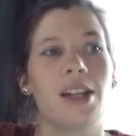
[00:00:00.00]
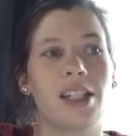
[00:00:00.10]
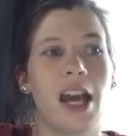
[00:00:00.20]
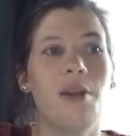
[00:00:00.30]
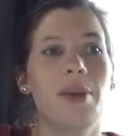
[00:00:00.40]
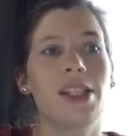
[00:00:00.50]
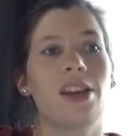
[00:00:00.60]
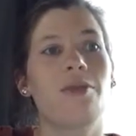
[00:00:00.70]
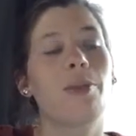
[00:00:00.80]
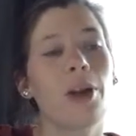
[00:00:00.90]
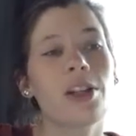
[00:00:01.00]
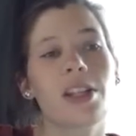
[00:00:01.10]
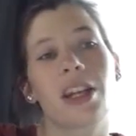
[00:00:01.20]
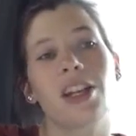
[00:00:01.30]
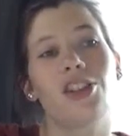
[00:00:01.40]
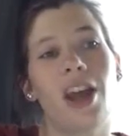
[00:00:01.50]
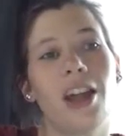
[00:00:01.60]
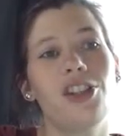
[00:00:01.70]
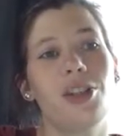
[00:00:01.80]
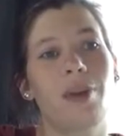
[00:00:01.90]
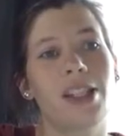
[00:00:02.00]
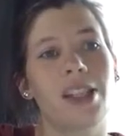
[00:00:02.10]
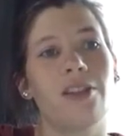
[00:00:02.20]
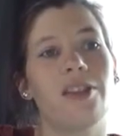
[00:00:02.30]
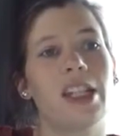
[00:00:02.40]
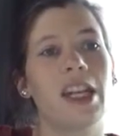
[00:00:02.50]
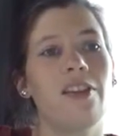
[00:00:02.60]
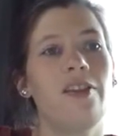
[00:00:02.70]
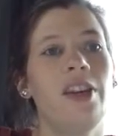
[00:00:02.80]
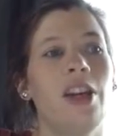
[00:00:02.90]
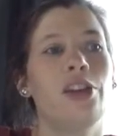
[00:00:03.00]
To help myself personally in challenging myself to give